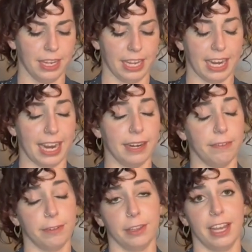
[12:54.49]
And I,
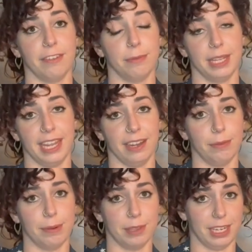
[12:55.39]
for the life of me, can't
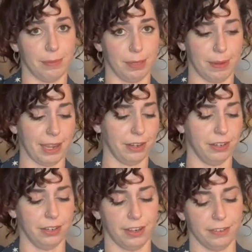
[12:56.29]
remember the name of the pattern
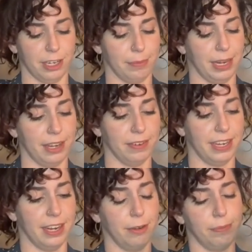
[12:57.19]
off the top of my head right
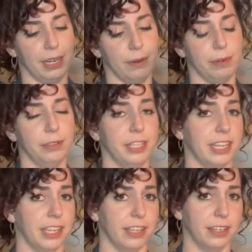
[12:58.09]
now, but I will link
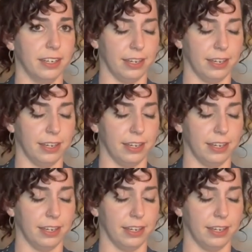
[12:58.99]
it